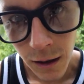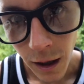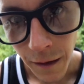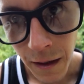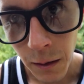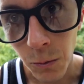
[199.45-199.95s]

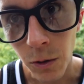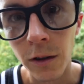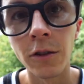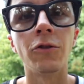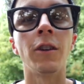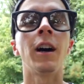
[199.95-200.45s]
and then
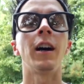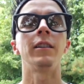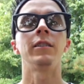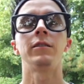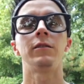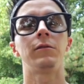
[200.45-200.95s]
when you're not,
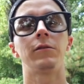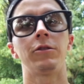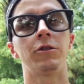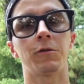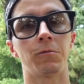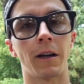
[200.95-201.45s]
they're
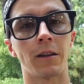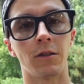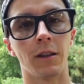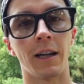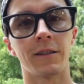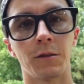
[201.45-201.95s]
just regular
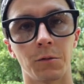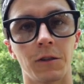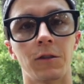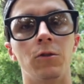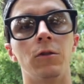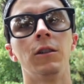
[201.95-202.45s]
glasses, which is
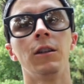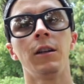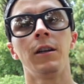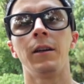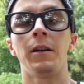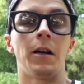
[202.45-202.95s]
cool.
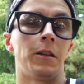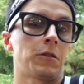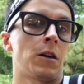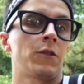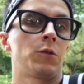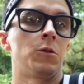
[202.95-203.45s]
And they're
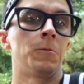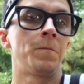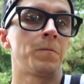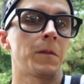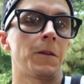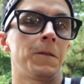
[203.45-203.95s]
comfortable.
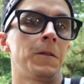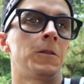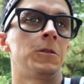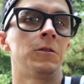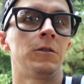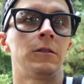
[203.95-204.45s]
They
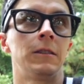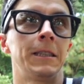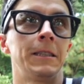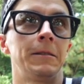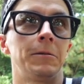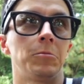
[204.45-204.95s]
feel
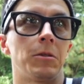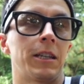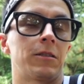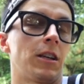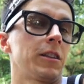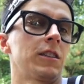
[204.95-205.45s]

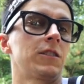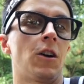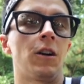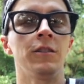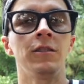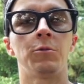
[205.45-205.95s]
like nothing's
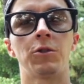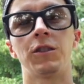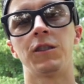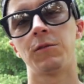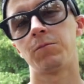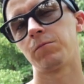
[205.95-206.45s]
on, which
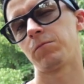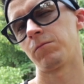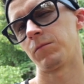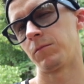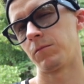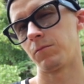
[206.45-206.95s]
is
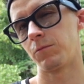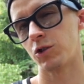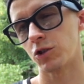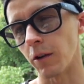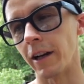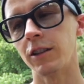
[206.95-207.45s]

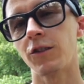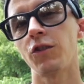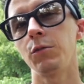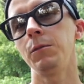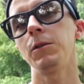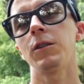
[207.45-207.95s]
strange for
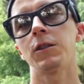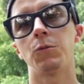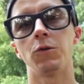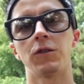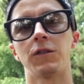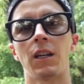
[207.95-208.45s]
me because
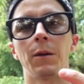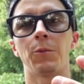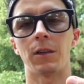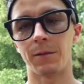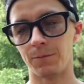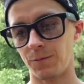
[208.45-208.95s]
most of the time
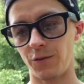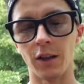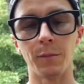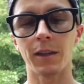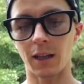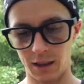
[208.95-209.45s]
when I'm
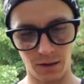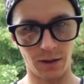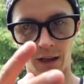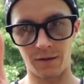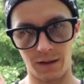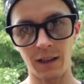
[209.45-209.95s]
filming, I either
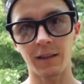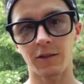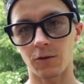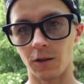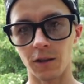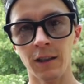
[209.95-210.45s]
have this
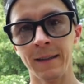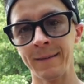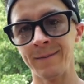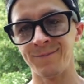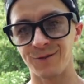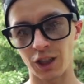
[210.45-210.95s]
or
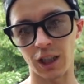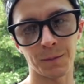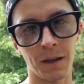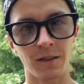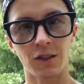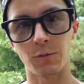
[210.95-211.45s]
chest
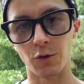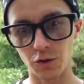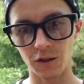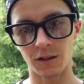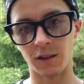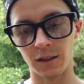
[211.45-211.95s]
mount, so I'm
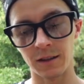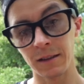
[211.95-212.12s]
used to.